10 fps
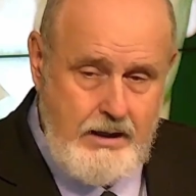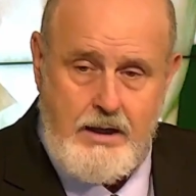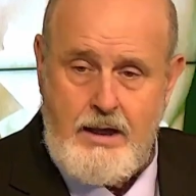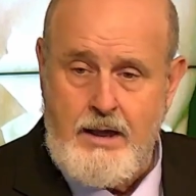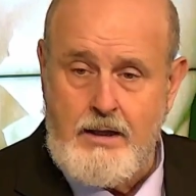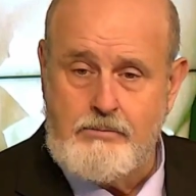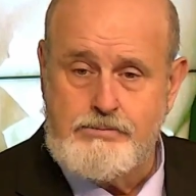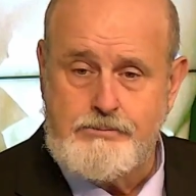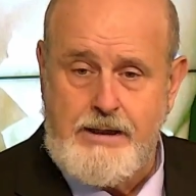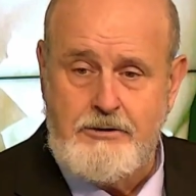
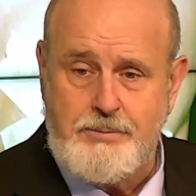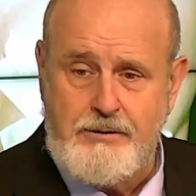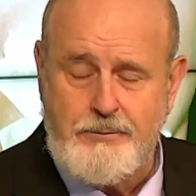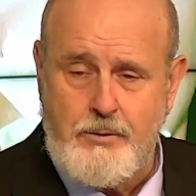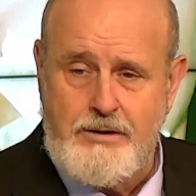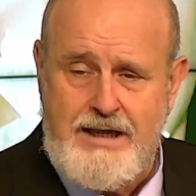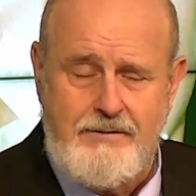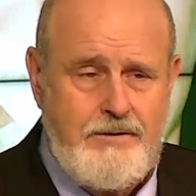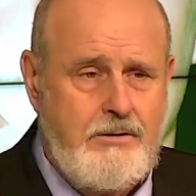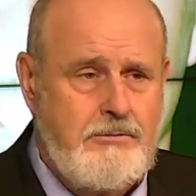I spent
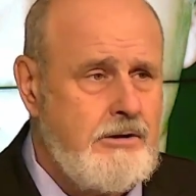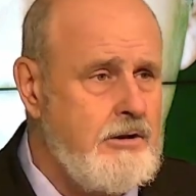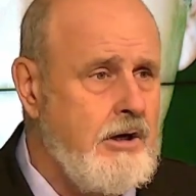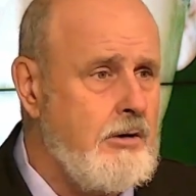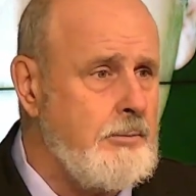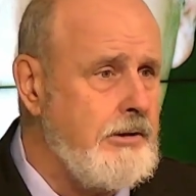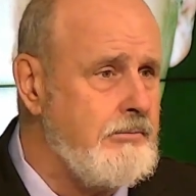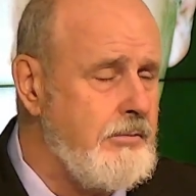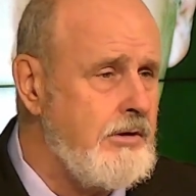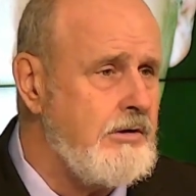4.5 years in the Army.
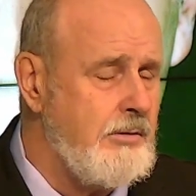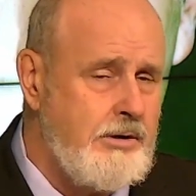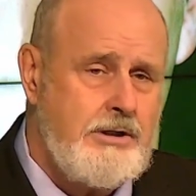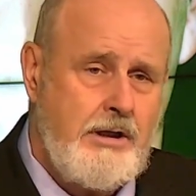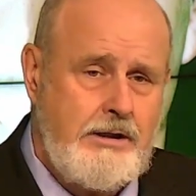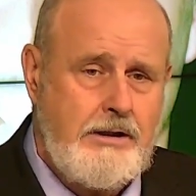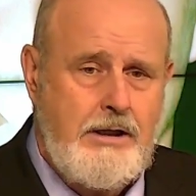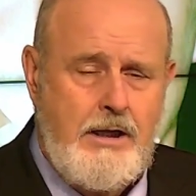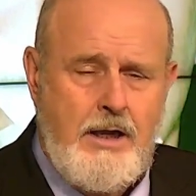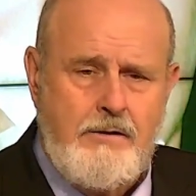Let me tell you,
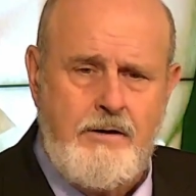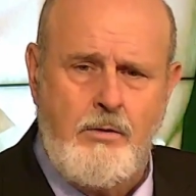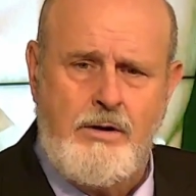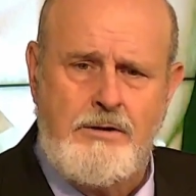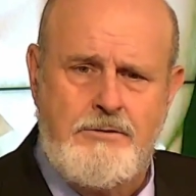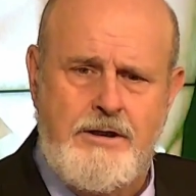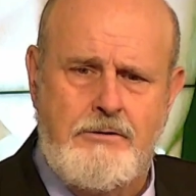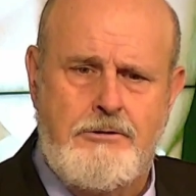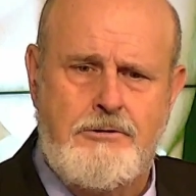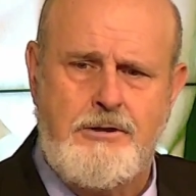there was this
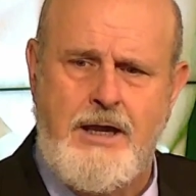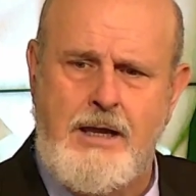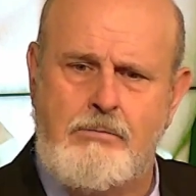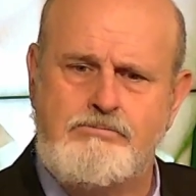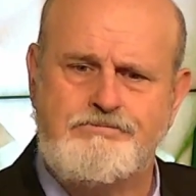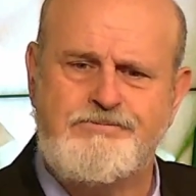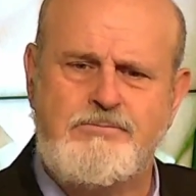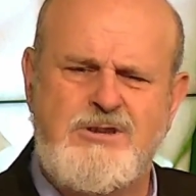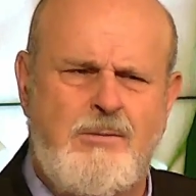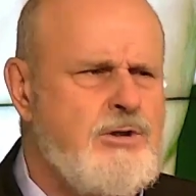
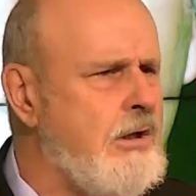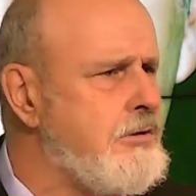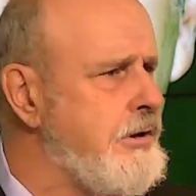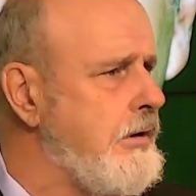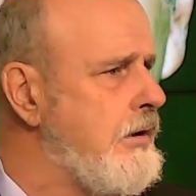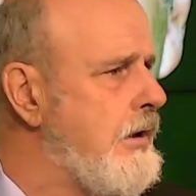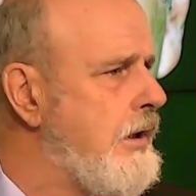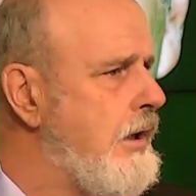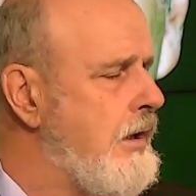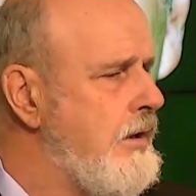subculture
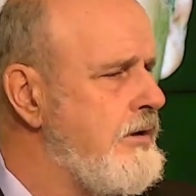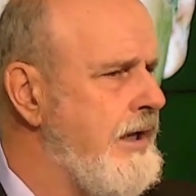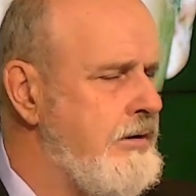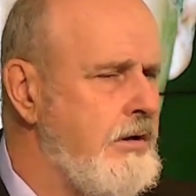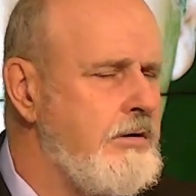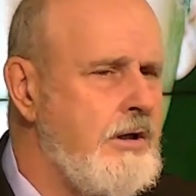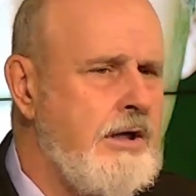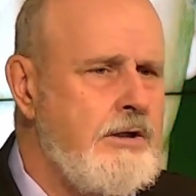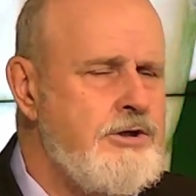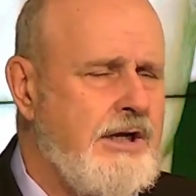that
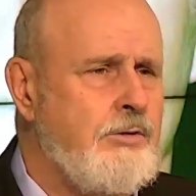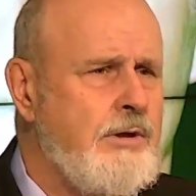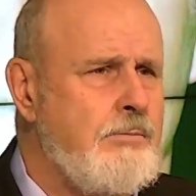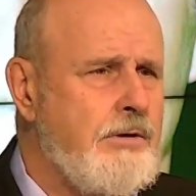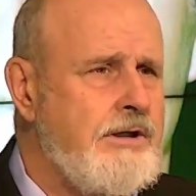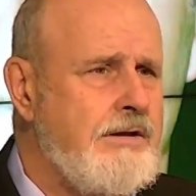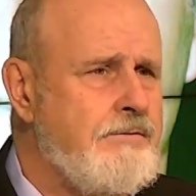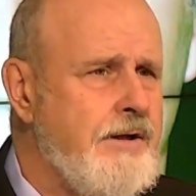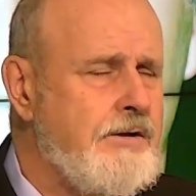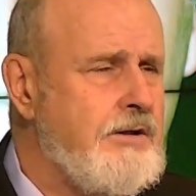genuinely believed
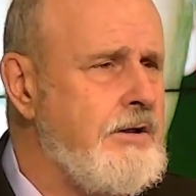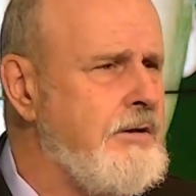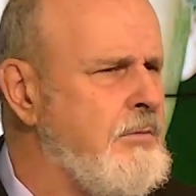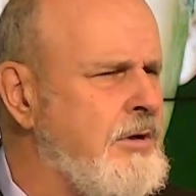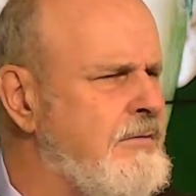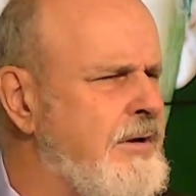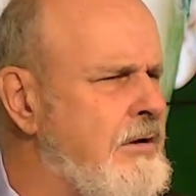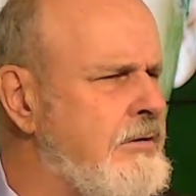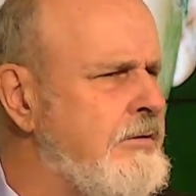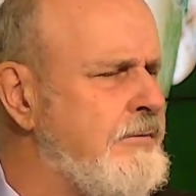that the more
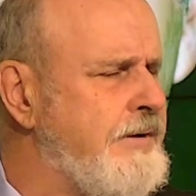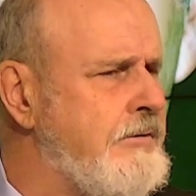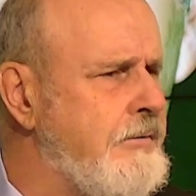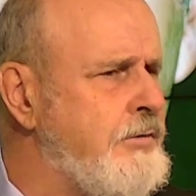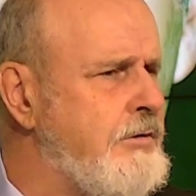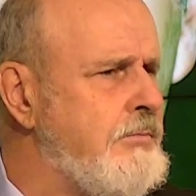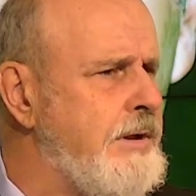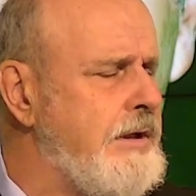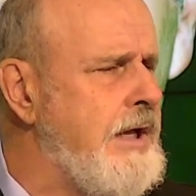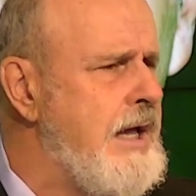vulgar and offensive you could
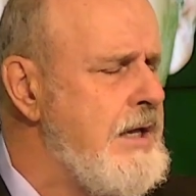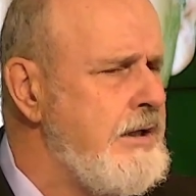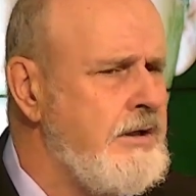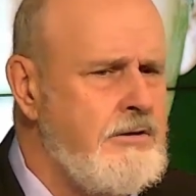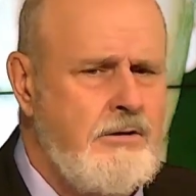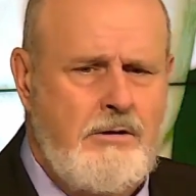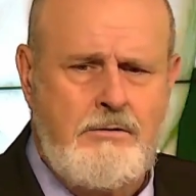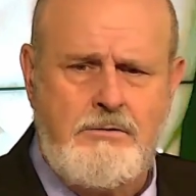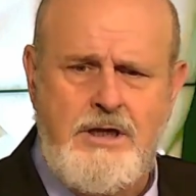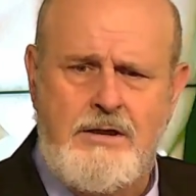be in
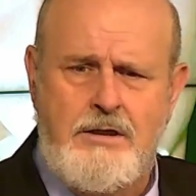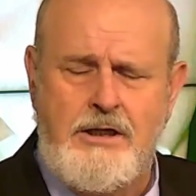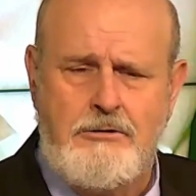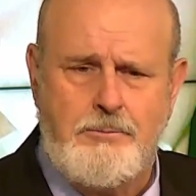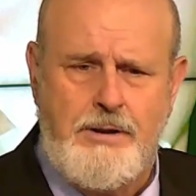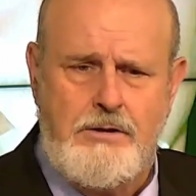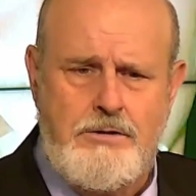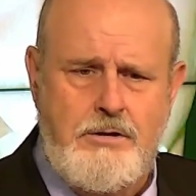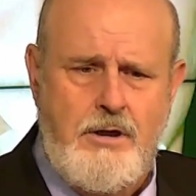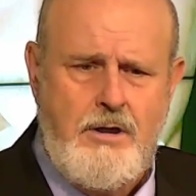your day-to-day
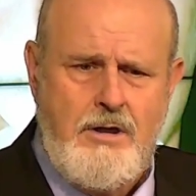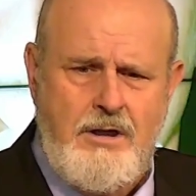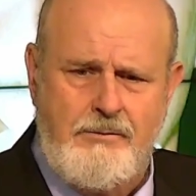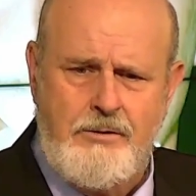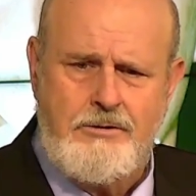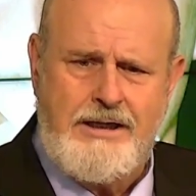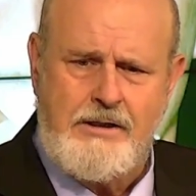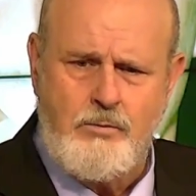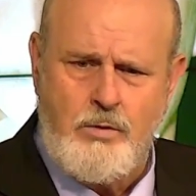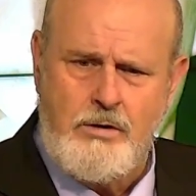speech, every
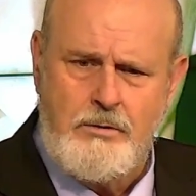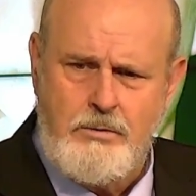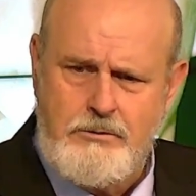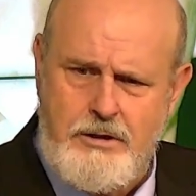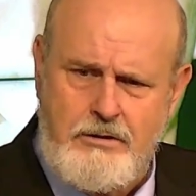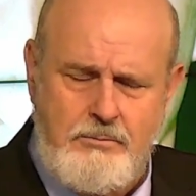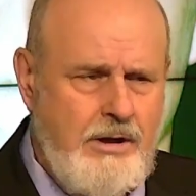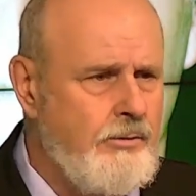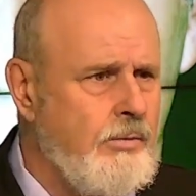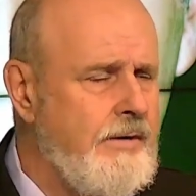second word was
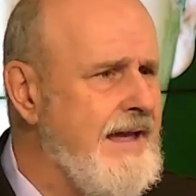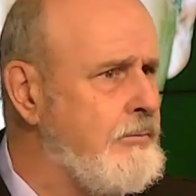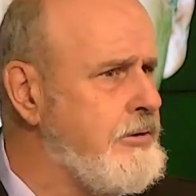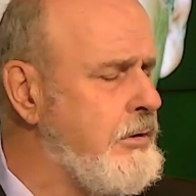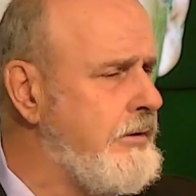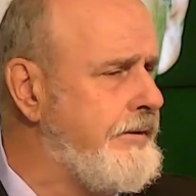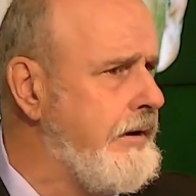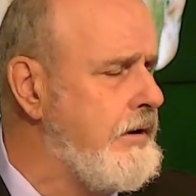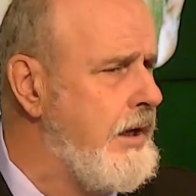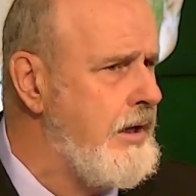cuckamouth. Why, that was a good thing.
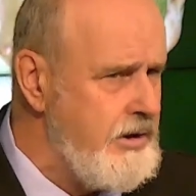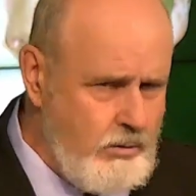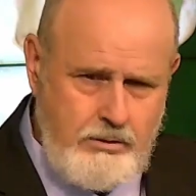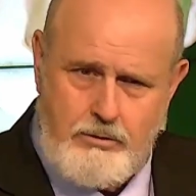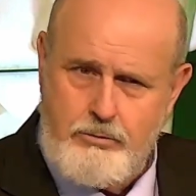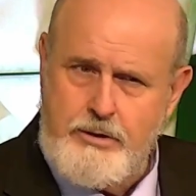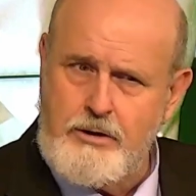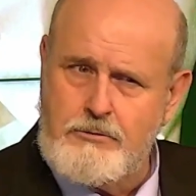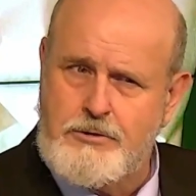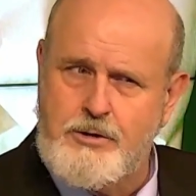You were a
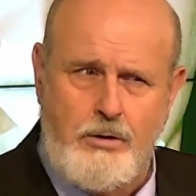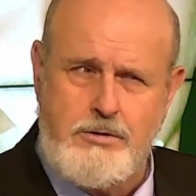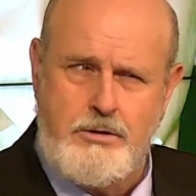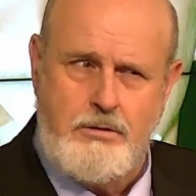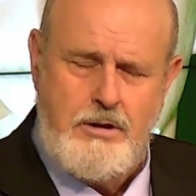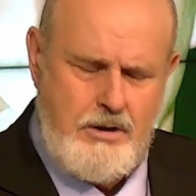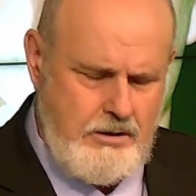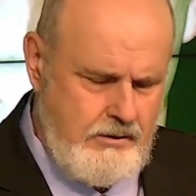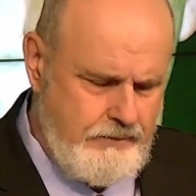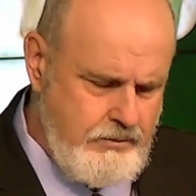real soldier
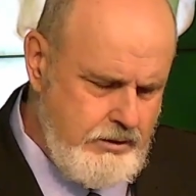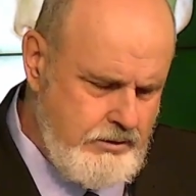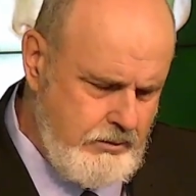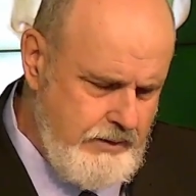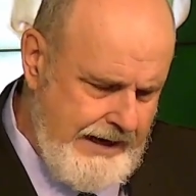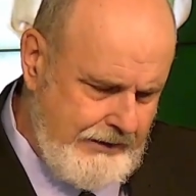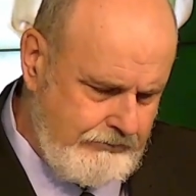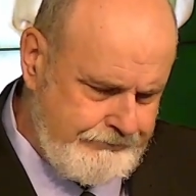if you could do that.